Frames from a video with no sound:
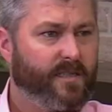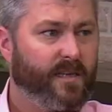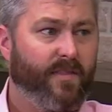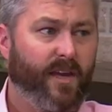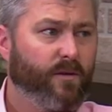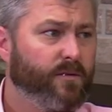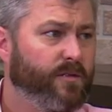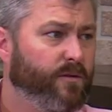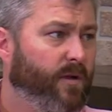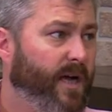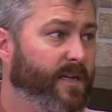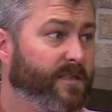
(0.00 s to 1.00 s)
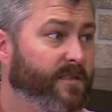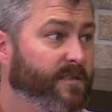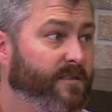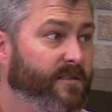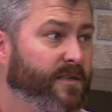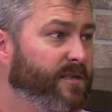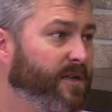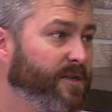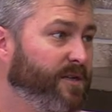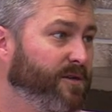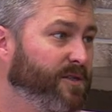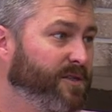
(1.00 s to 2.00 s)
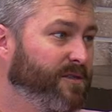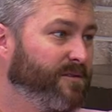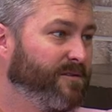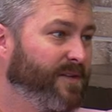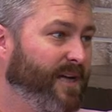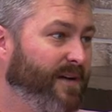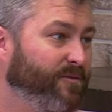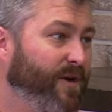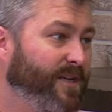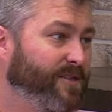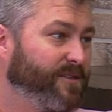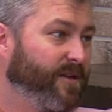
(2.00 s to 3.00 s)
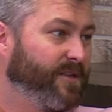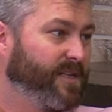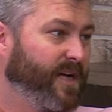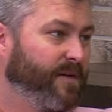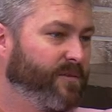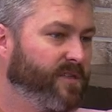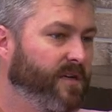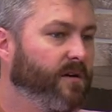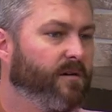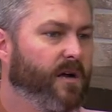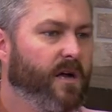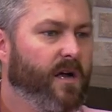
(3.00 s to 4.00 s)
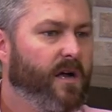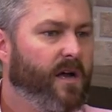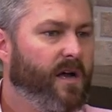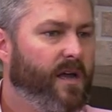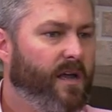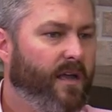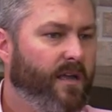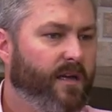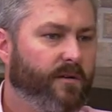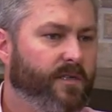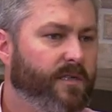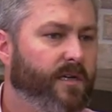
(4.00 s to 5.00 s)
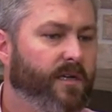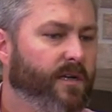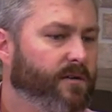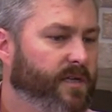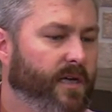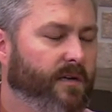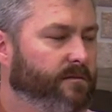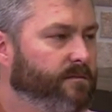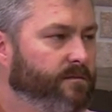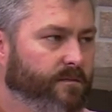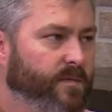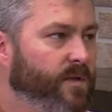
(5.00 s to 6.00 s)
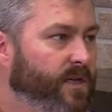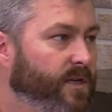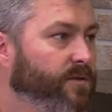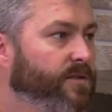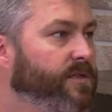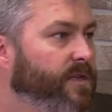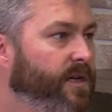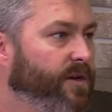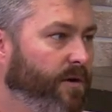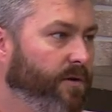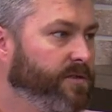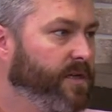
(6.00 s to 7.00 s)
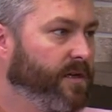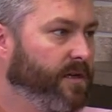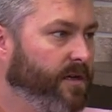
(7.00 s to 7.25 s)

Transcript: and they don't do classes. It's not like you can just they have classes all the time. So, mm-hmm. you know, it's gonna it'll take years to get it all said and